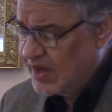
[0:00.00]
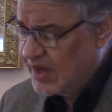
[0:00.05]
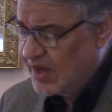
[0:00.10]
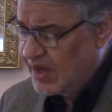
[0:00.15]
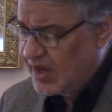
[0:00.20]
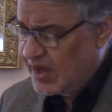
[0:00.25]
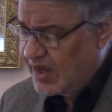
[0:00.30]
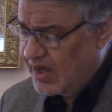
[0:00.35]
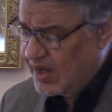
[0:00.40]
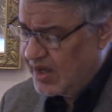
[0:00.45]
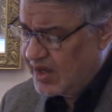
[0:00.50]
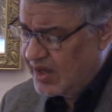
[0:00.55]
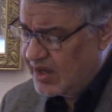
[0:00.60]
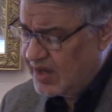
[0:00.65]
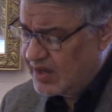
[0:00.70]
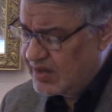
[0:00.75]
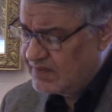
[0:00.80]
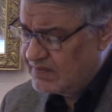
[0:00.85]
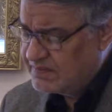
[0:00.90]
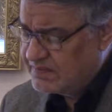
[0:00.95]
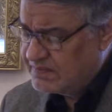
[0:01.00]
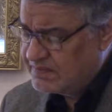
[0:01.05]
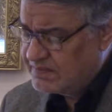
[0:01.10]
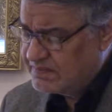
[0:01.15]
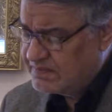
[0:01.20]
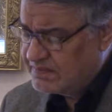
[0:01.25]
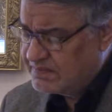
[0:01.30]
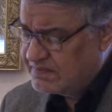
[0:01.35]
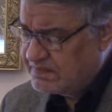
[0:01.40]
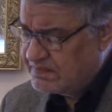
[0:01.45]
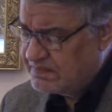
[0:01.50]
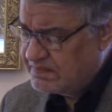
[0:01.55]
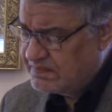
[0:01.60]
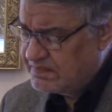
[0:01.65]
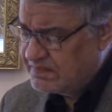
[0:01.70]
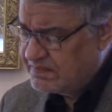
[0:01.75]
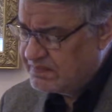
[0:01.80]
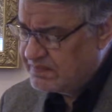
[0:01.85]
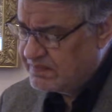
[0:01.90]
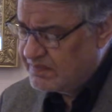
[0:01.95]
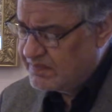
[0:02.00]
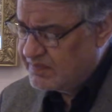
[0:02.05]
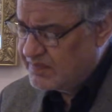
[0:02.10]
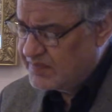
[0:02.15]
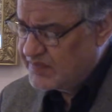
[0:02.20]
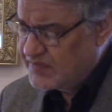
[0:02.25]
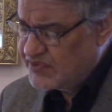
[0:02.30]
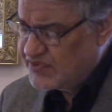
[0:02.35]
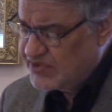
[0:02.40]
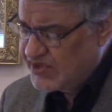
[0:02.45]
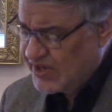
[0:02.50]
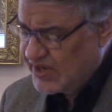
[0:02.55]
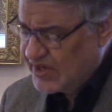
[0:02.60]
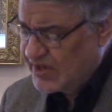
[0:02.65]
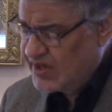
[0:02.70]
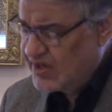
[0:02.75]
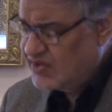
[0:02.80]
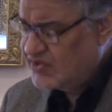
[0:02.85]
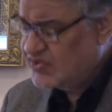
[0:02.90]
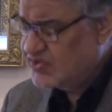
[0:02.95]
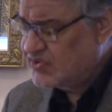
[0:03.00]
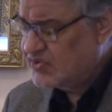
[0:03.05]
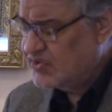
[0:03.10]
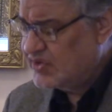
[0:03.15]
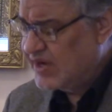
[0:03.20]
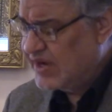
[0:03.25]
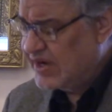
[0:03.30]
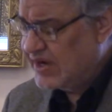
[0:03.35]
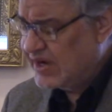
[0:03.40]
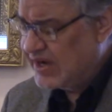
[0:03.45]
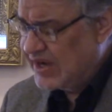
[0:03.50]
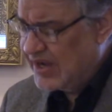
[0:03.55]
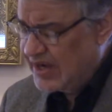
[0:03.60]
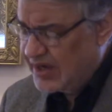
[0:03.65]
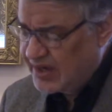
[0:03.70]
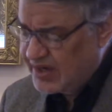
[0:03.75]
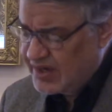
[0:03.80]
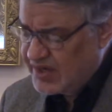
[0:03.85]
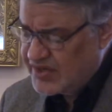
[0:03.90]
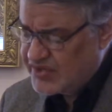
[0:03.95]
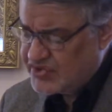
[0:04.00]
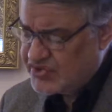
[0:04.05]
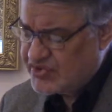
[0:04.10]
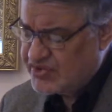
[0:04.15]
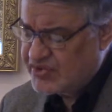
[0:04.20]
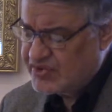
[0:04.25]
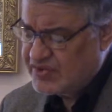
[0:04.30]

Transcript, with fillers: Um, sickness and illness